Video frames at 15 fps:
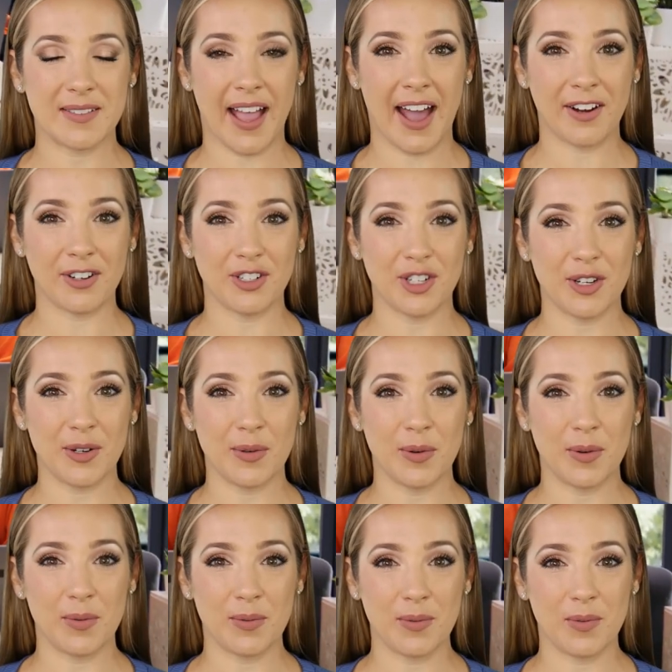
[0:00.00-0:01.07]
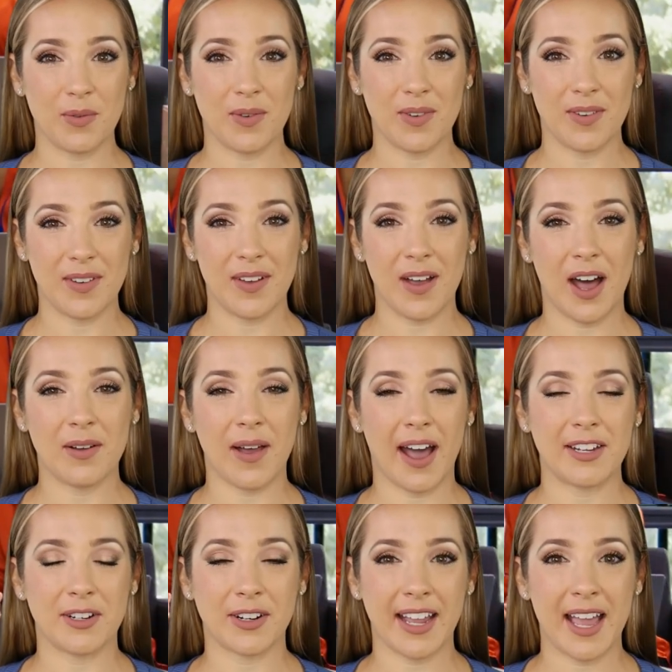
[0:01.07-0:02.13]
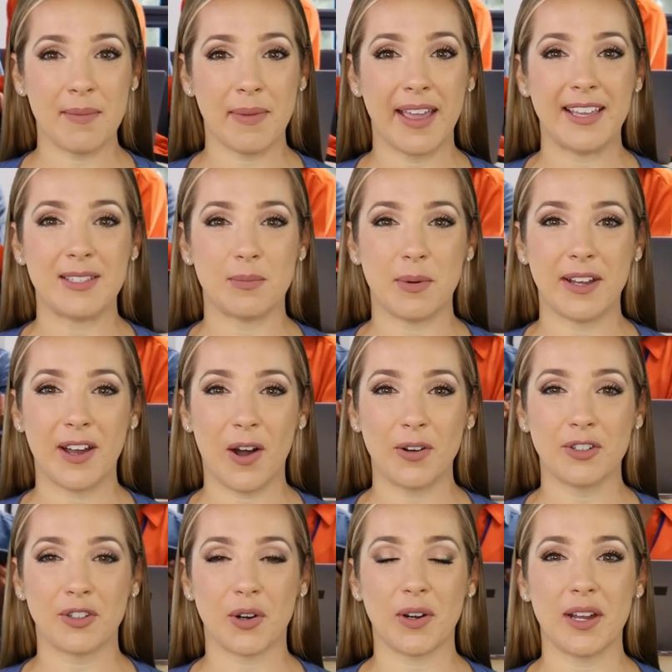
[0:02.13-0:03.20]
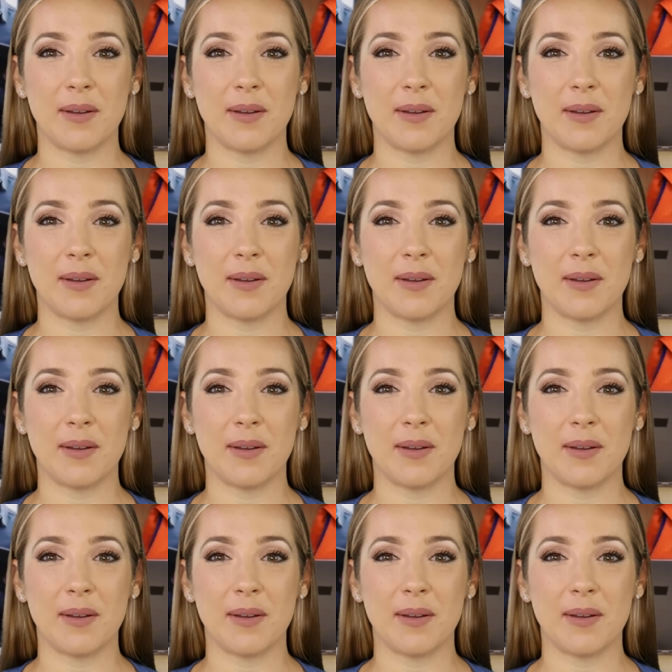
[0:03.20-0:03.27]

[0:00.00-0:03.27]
matter too. Align your campaigns with cultural